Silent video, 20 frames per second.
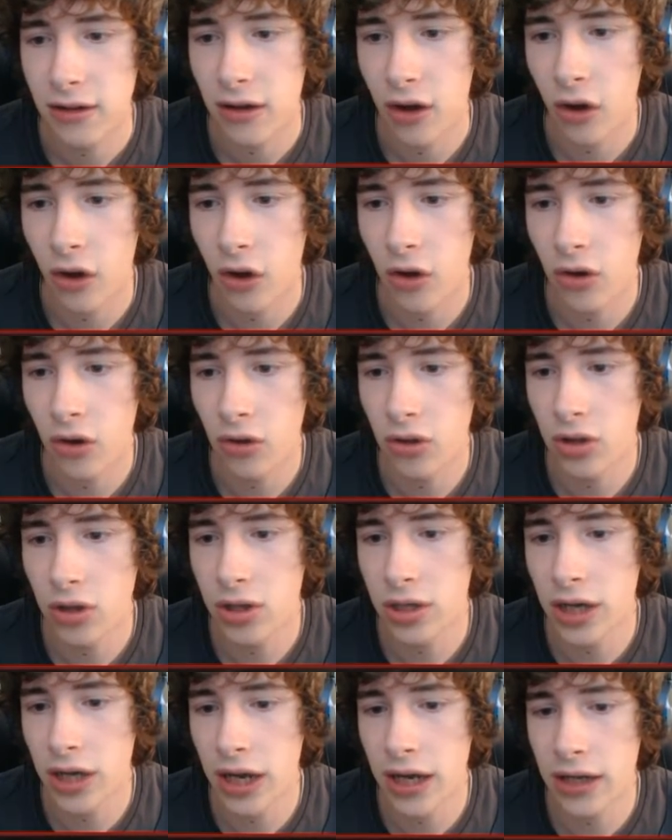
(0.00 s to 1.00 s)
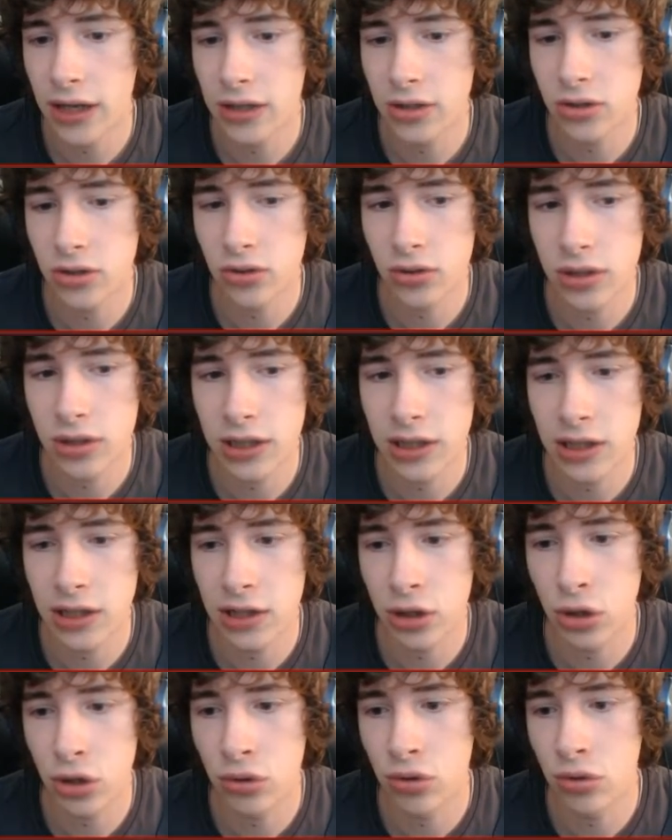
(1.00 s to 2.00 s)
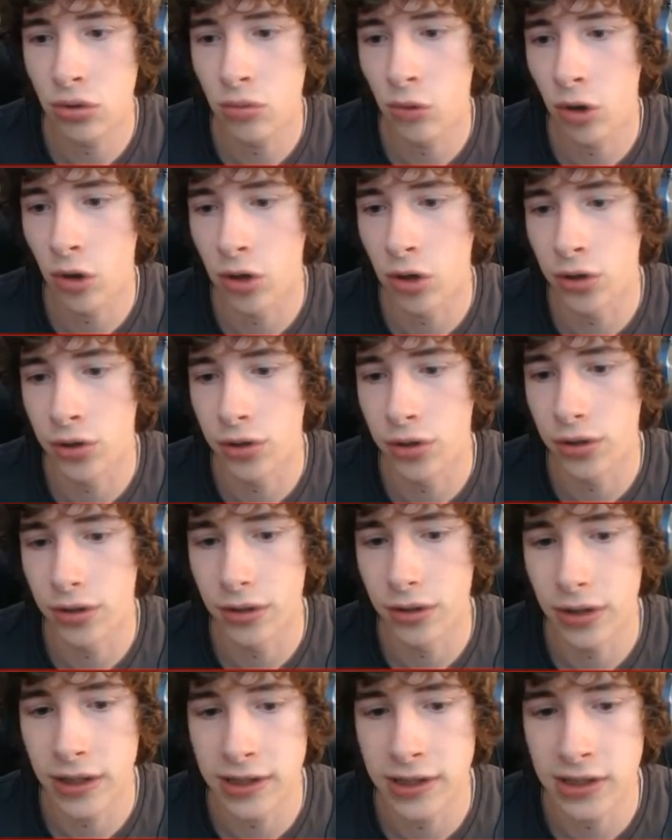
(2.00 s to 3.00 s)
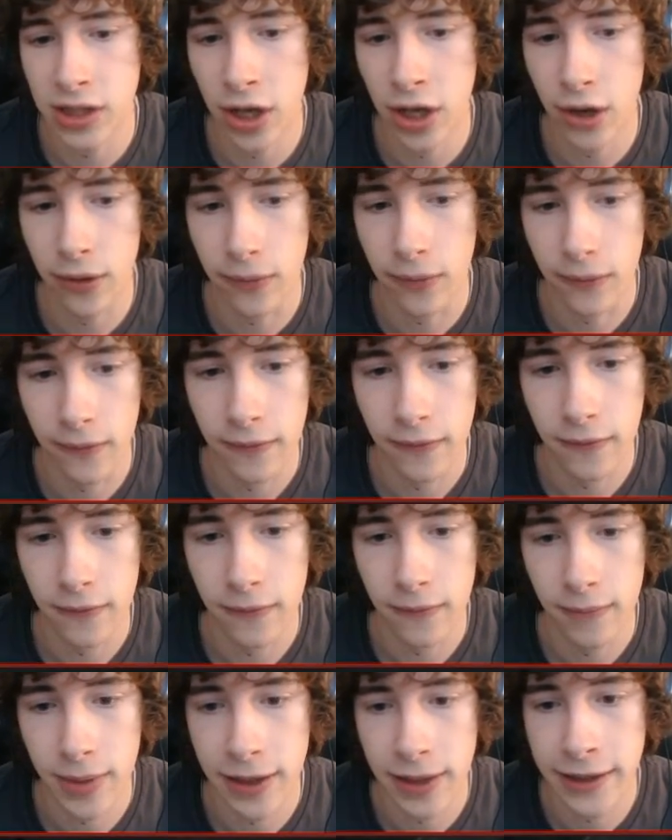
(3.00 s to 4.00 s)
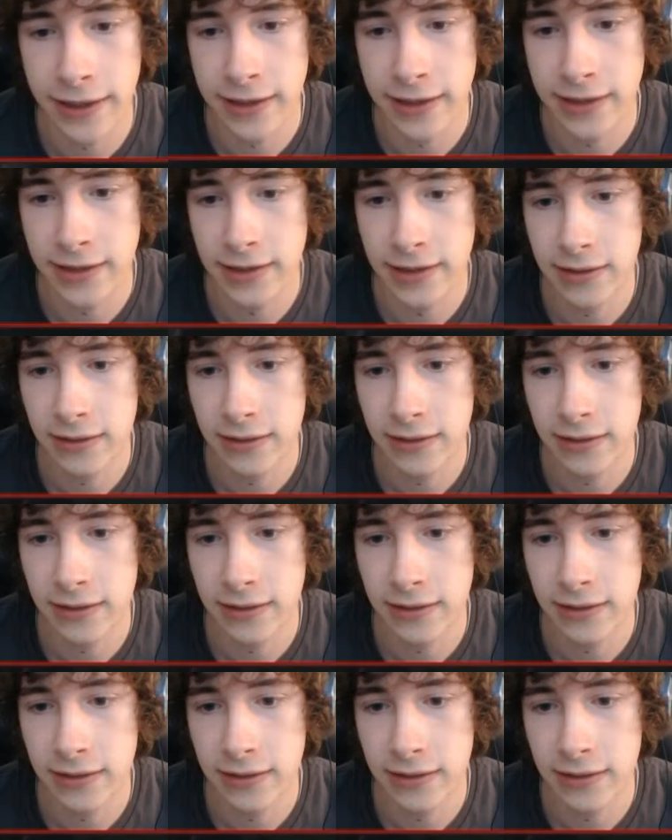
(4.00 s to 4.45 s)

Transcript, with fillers: All that I done diddly doodle want is to go, please.